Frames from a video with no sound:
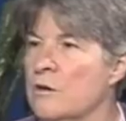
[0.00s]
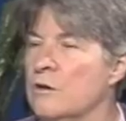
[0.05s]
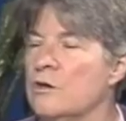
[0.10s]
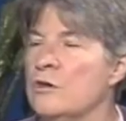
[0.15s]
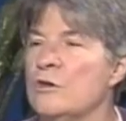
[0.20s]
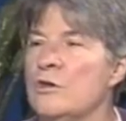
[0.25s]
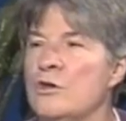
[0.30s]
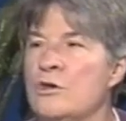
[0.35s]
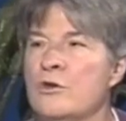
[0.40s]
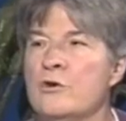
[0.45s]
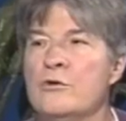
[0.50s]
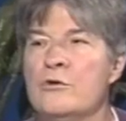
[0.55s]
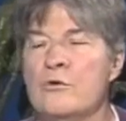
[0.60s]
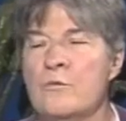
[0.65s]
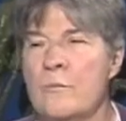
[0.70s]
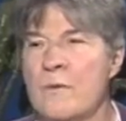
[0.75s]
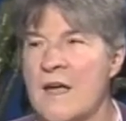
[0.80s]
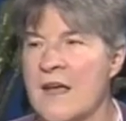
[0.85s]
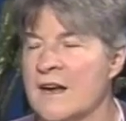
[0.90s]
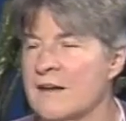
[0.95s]
You
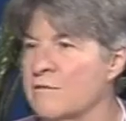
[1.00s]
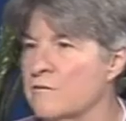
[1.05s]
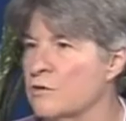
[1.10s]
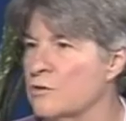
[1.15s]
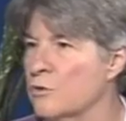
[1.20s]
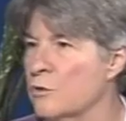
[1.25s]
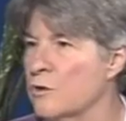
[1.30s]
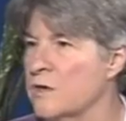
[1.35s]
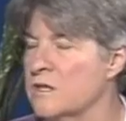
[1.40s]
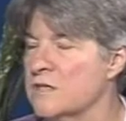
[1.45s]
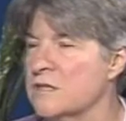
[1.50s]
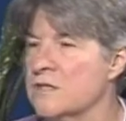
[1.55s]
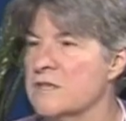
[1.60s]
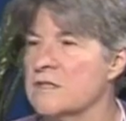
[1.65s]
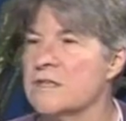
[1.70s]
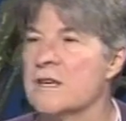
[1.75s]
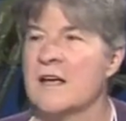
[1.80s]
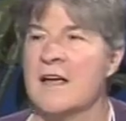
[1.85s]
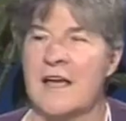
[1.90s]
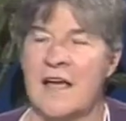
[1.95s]
make the
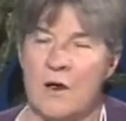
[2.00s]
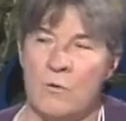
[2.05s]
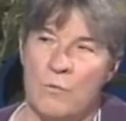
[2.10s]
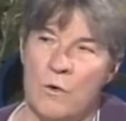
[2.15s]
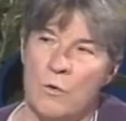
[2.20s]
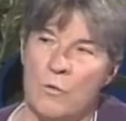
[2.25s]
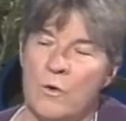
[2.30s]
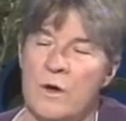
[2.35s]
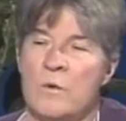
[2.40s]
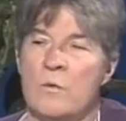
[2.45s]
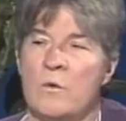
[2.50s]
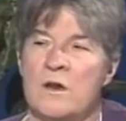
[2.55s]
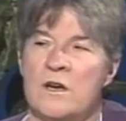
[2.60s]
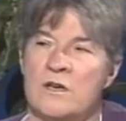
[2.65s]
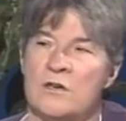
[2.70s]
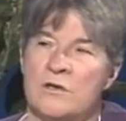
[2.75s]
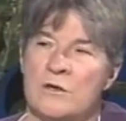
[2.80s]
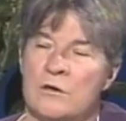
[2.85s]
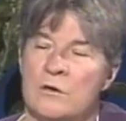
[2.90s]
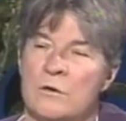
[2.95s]
choices. And what we want to
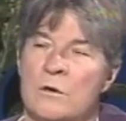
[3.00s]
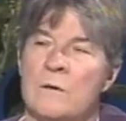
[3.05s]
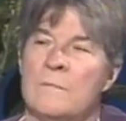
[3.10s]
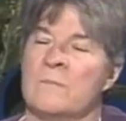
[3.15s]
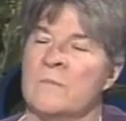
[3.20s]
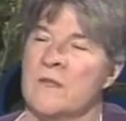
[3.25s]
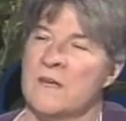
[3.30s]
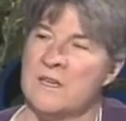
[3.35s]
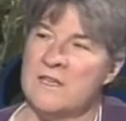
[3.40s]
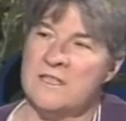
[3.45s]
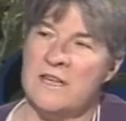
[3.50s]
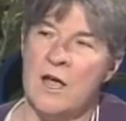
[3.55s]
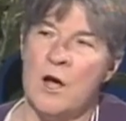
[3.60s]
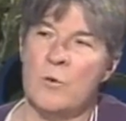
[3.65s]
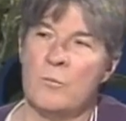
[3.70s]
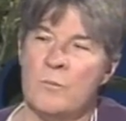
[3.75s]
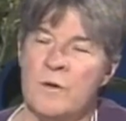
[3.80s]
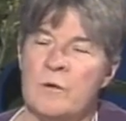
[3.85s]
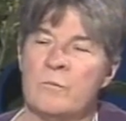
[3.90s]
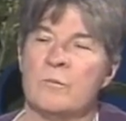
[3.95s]
do is
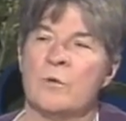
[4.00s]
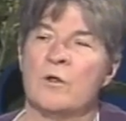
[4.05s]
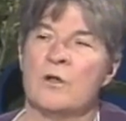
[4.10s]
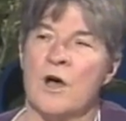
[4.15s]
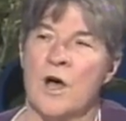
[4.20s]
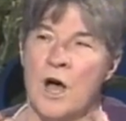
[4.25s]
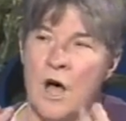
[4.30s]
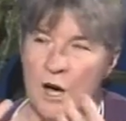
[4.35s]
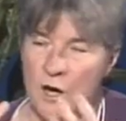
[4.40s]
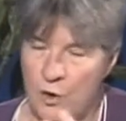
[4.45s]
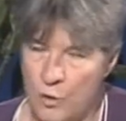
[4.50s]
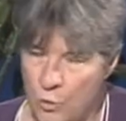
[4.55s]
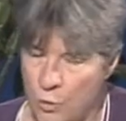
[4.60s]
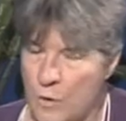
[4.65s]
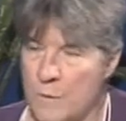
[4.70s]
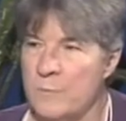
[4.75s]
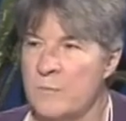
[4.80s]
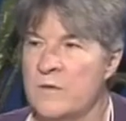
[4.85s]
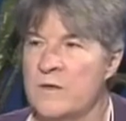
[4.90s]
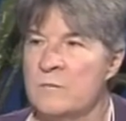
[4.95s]
help people
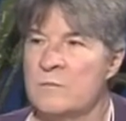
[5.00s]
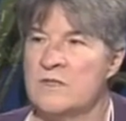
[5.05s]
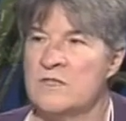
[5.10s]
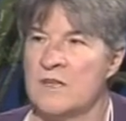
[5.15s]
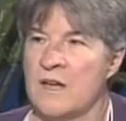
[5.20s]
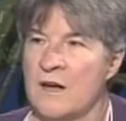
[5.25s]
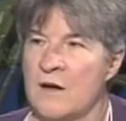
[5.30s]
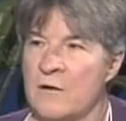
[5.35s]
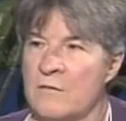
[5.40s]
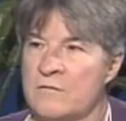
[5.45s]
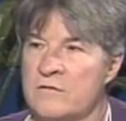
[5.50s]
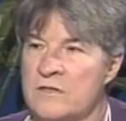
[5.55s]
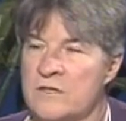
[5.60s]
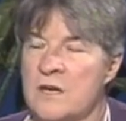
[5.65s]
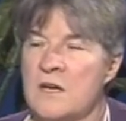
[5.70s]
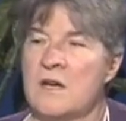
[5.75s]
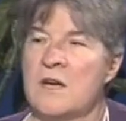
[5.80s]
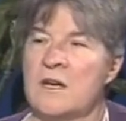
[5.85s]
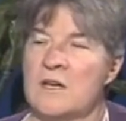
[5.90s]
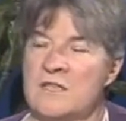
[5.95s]
equip themselves
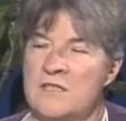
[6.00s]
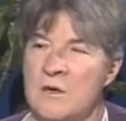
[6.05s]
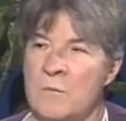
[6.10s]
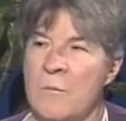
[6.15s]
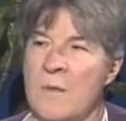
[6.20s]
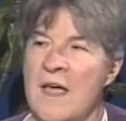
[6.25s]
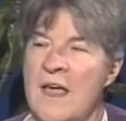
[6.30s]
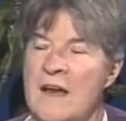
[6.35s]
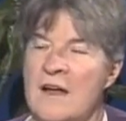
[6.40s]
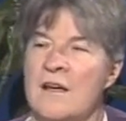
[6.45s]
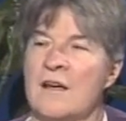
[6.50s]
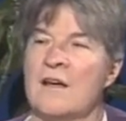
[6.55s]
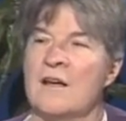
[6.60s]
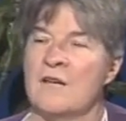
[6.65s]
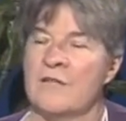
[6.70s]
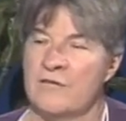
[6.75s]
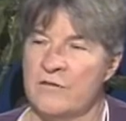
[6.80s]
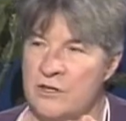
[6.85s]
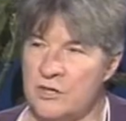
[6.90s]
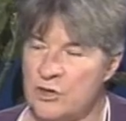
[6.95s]
to make
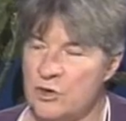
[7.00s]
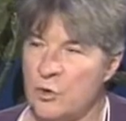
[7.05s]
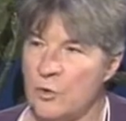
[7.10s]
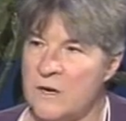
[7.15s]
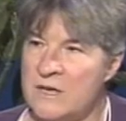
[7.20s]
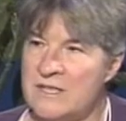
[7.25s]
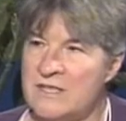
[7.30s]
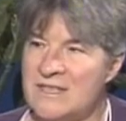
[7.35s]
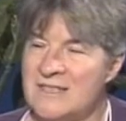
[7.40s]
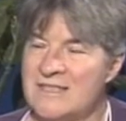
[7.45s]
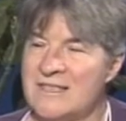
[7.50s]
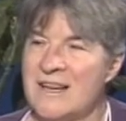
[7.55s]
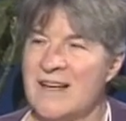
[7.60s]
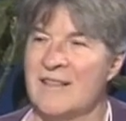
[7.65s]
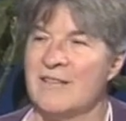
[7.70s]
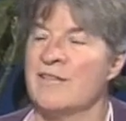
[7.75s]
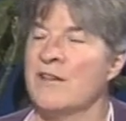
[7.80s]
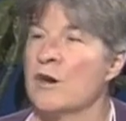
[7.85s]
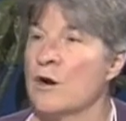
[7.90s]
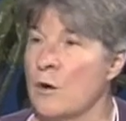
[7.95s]
the choices
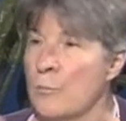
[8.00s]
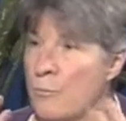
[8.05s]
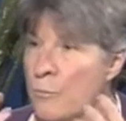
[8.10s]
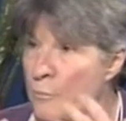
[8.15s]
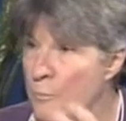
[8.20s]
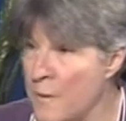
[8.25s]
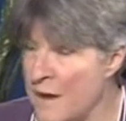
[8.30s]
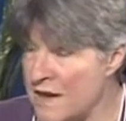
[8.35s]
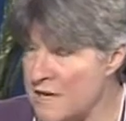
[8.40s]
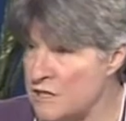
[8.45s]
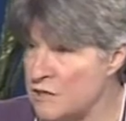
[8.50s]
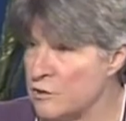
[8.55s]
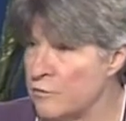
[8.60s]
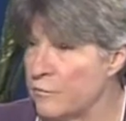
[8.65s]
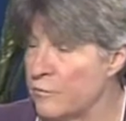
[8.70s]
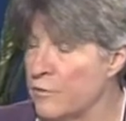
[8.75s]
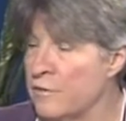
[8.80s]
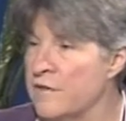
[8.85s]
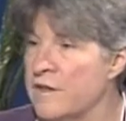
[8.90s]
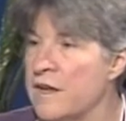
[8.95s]
that are best
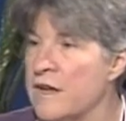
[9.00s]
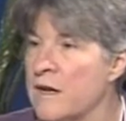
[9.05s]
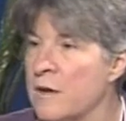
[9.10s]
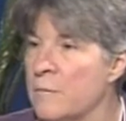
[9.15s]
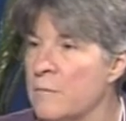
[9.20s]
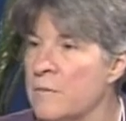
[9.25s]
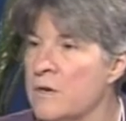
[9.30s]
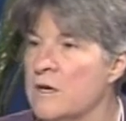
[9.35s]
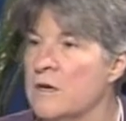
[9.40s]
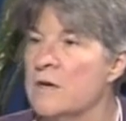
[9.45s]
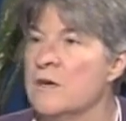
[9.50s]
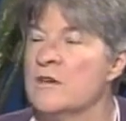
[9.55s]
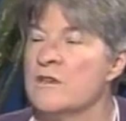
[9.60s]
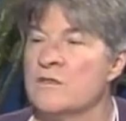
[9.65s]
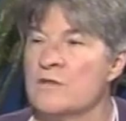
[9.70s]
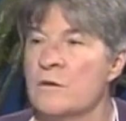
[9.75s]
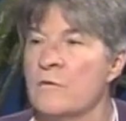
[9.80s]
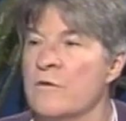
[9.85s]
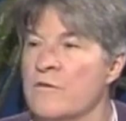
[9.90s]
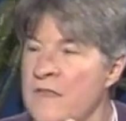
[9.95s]
for them
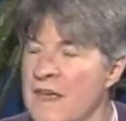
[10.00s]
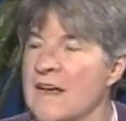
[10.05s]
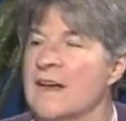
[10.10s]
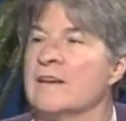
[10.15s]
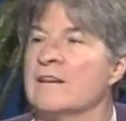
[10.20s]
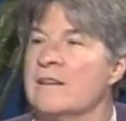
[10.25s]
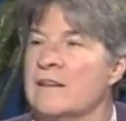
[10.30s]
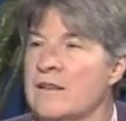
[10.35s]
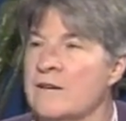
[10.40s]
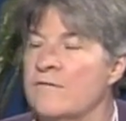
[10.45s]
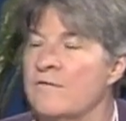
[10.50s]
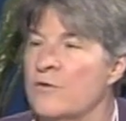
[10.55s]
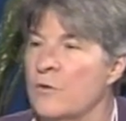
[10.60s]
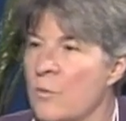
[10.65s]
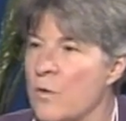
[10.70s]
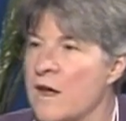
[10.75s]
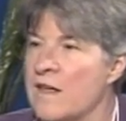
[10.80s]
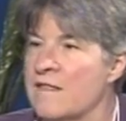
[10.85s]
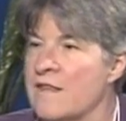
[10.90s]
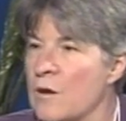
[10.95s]
so that they can live the
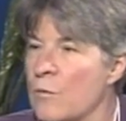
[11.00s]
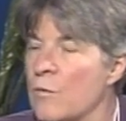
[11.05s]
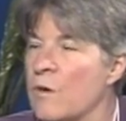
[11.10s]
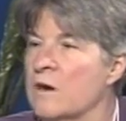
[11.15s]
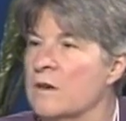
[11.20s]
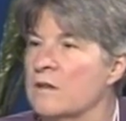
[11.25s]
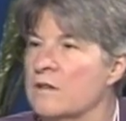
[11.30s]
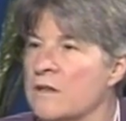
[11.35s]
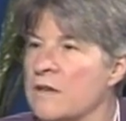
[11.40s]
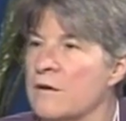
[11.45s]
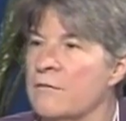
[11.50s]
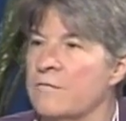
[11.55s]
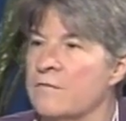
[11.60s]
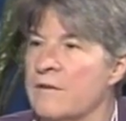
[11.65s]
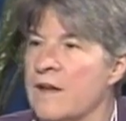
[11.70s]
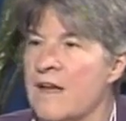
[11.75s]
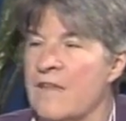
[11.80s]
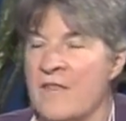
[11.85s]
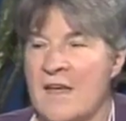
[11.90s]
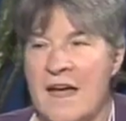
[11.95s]
way they want to live.
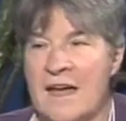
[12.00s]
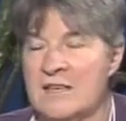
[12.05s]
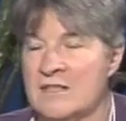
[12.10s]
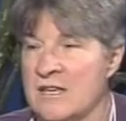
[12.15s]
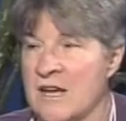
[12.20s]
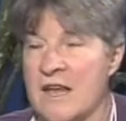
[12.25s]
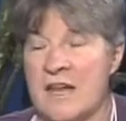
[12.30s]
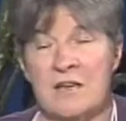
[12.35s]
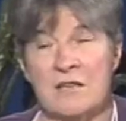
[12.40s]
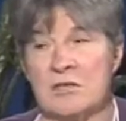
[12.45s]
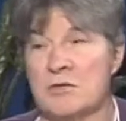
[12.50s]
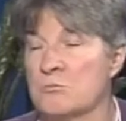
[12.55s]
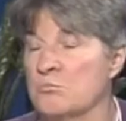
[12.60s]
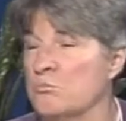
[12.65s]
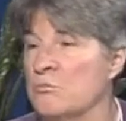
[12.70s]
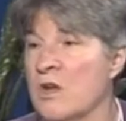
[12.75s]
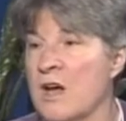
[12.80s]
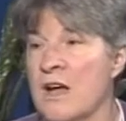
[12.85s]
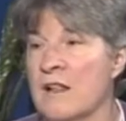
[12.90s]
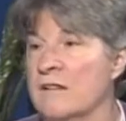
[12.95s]
And that takes
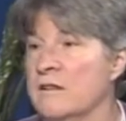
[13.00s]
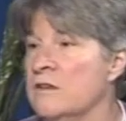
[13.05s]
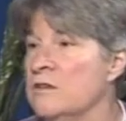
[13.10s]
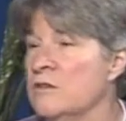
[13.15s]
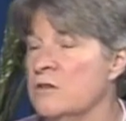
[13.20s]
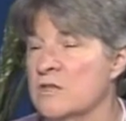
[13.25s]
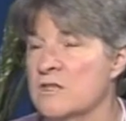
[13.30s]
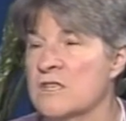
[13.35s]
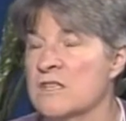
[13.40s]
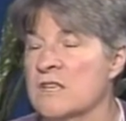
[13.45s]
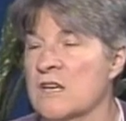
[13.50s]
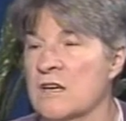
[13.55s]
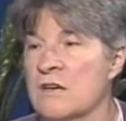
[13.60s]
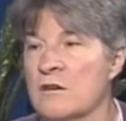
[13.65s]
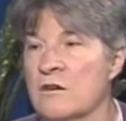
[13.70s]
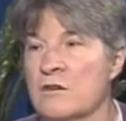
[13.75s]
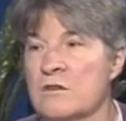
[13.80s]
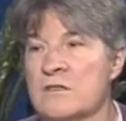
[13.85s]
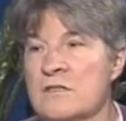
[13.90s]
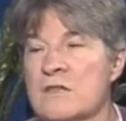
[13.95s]
knowledge,
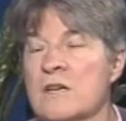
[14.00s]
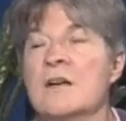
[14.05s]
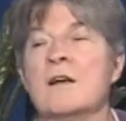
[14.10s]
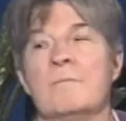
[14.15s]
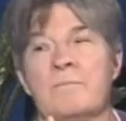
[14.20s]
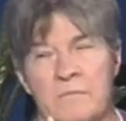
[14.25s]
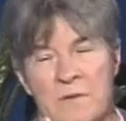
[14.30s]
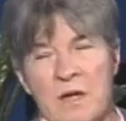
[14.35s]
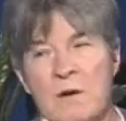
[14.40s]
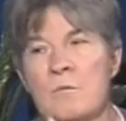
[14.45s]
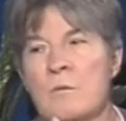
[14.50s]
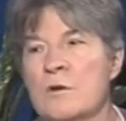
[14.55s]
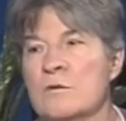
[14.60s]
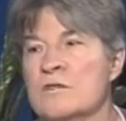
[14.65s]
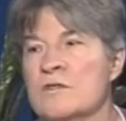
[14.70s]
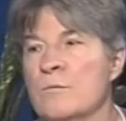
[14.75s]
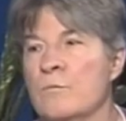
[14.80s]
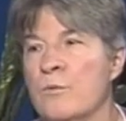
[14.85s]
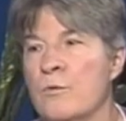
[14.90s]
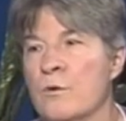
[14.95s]
skills, and
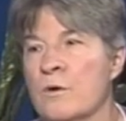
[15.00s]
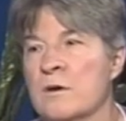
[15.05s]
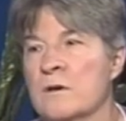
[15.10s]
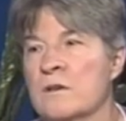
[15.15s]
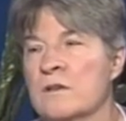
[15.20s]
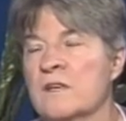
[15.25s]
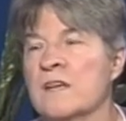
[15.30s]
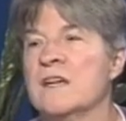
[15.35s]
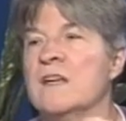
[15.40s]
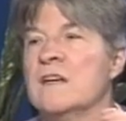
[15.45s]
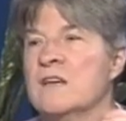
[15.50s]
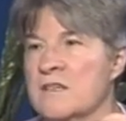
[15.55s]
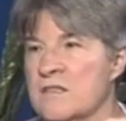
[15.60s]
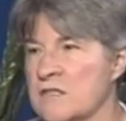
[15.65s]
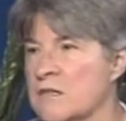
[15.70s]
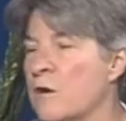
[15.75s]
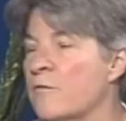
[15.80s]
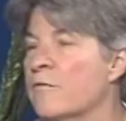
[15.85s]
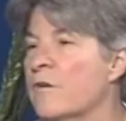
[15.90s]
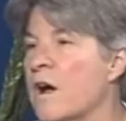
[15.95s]
most importantly,
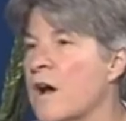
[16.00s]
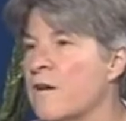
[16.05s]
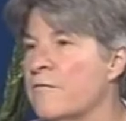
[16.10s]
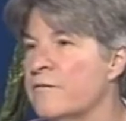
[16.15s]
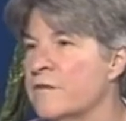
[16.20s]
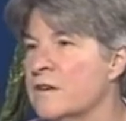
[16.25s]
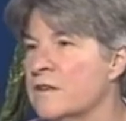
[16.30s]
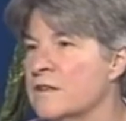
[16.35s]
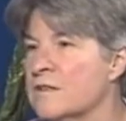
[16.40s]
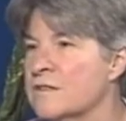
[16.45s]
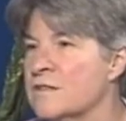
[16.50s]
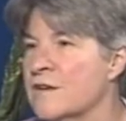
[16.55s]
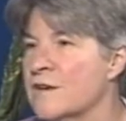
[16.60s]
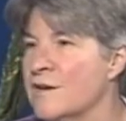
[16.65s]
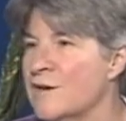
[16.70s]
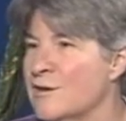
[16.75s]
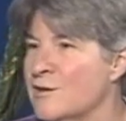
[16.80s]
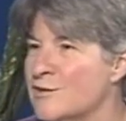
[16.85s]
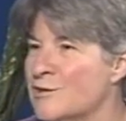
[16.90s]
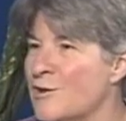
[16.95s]
self-confidence,
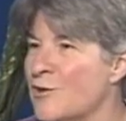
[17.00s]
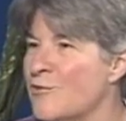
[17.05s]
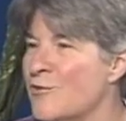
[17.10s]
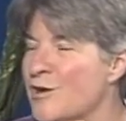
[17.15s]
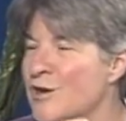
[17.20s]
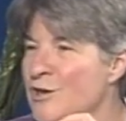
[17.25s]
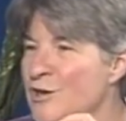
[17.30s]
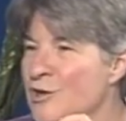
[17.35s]
so that